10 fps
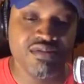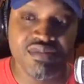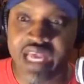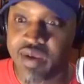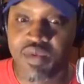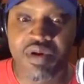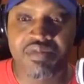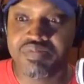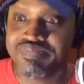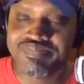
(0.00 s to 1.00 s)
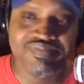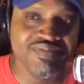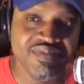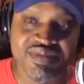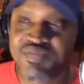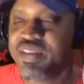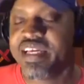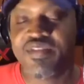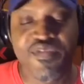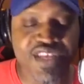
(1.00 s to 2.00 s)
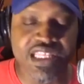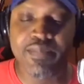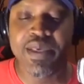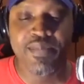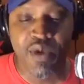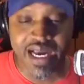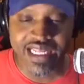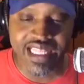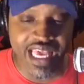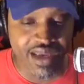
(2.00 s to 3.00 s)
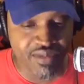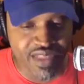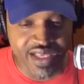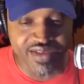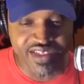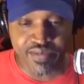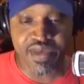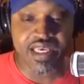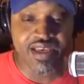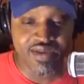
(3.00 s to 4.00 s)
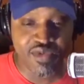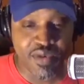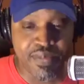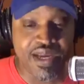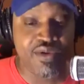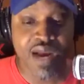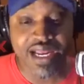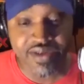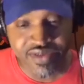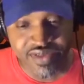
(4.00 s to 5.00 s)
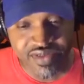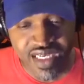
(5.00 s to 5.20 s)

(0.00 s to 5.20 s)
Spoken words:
there's 50 people I can name that to me were better writers.